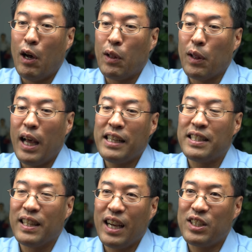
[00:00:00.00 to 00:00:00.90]
last
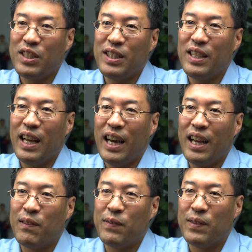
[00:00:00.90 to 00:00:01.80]
election,
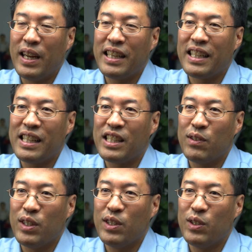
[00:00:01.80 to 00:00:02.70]
I ran against
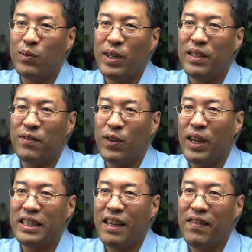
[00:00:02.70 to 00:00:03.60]
someone who went full
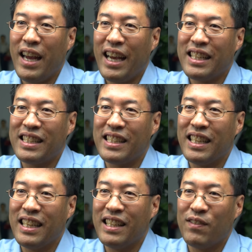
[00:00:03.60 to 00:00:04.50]

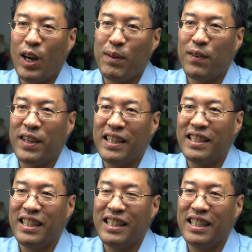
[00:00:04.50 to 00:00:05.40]
anti-vax. Robert F.
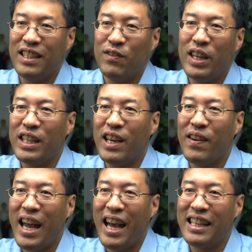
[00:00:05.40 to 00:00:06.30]
Kennedy did radio
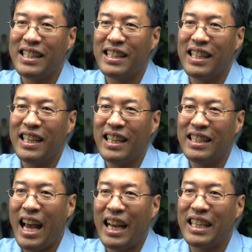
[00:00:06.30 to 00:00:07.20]
ads
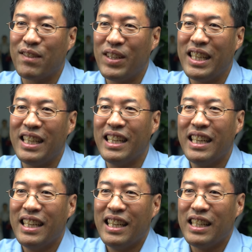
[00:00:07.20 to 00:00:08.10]
attacking me
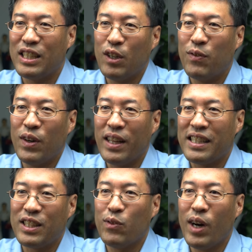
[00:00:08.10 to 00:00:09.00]
and so forth. I
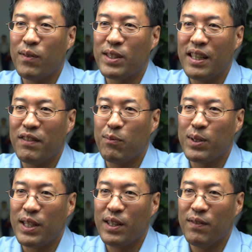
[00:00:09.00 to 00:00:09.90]
still won with
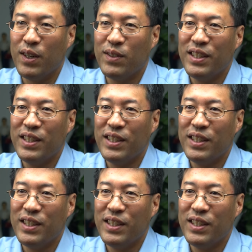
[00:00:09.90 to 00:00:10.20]
70% of the vote.